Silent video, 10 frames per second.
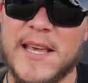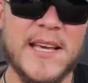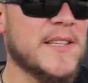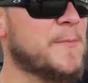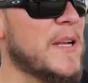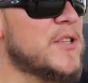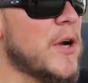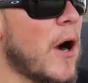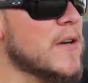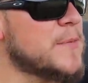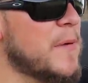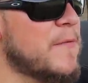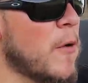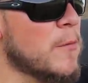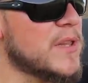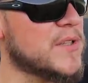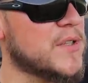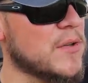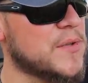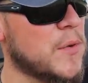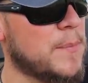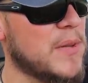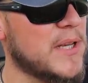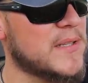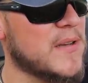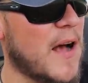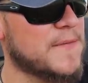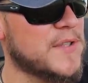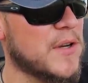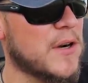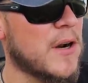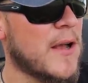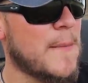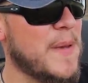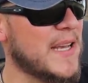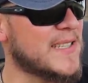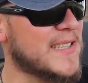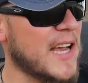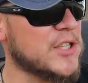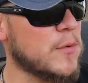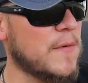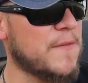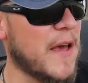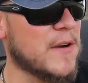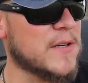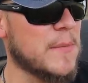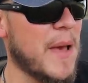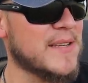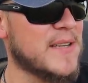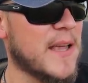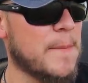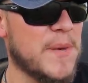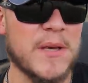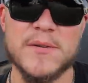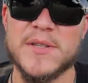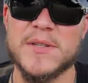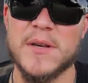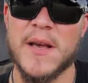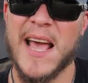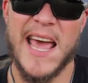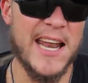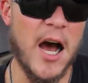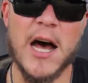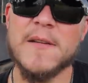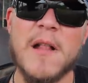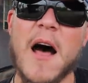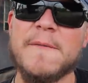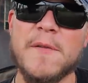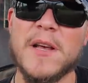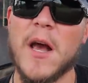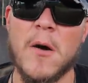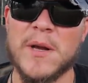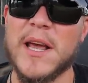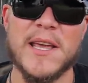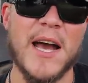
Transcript: He has been charged before with assault to a police officer, being a sexual offender, domestic abuse, and unlawfully owning a